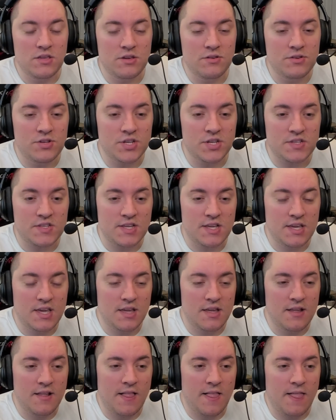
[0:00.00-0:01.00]
It's
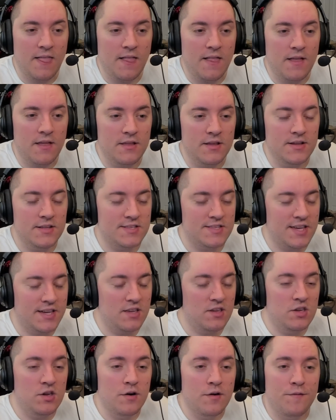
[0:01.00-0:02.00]
like
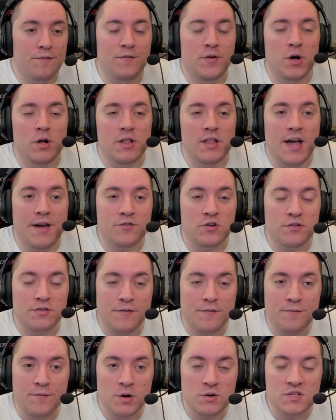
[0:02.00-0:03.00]
you're full after
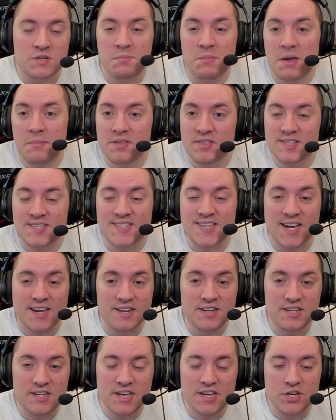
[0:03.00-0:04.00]
the first, maybe the
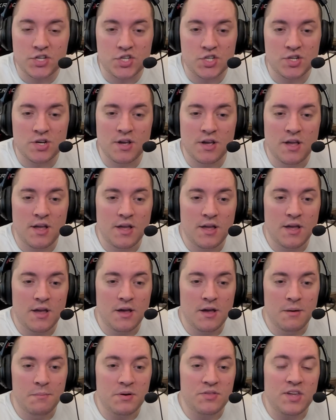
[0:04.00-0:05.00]
second dish,
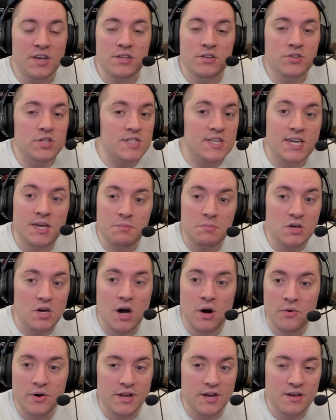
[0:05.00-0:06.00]
but then you just keep
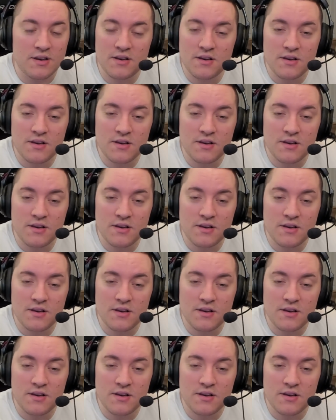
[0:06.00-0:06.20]
going,